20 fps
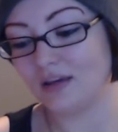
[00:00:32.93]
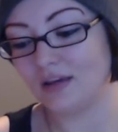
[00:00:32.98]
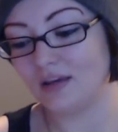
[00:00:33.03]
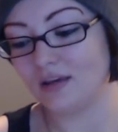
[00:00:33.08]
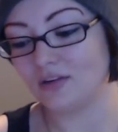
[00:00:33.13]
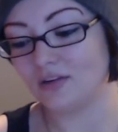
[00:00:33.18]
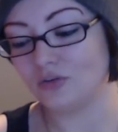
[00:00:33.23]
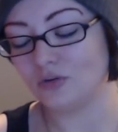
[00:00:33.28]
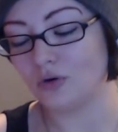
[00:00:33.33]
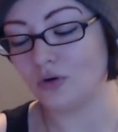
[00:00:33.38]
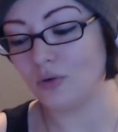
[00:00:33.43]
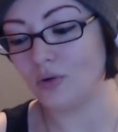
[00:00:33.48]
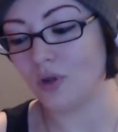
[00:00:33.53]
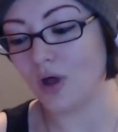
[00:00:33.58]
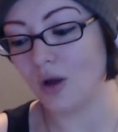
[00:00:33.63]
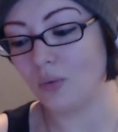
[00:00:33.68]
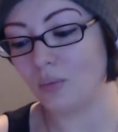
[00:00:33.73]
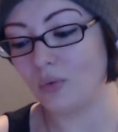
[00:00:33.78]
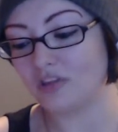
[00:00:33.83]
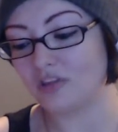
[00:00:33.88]
to go
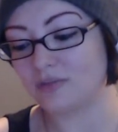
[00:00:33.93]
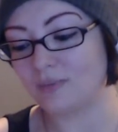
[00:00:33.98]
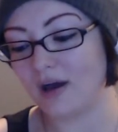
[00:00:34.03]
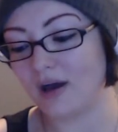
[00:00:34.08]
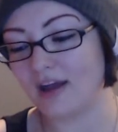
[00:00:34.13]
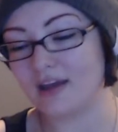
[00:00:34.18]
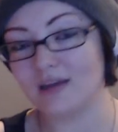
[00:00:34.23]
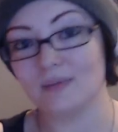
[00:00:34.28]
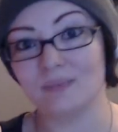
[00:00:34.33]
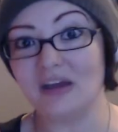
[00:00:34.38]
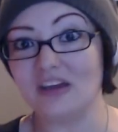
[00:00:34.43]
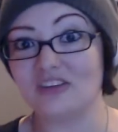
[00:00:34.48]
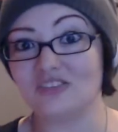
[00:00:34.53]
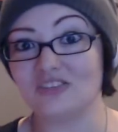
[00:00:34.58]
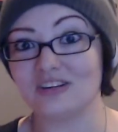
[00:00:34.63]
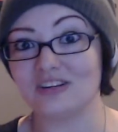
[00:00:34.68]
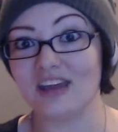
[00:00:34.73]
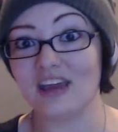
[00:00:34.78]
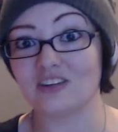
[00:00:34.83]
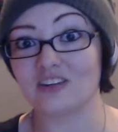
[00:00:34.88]
along with my impatient
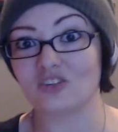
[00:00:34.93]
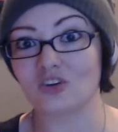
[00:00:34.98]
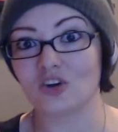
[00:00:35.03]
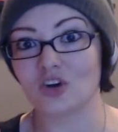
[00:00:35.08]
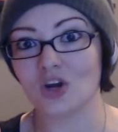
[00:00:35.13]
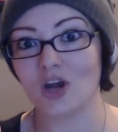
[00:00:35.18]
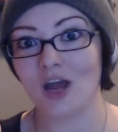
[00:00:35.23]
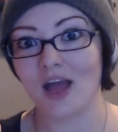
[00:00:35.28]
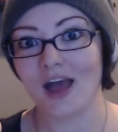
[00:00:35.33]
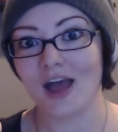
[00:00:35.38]
nature,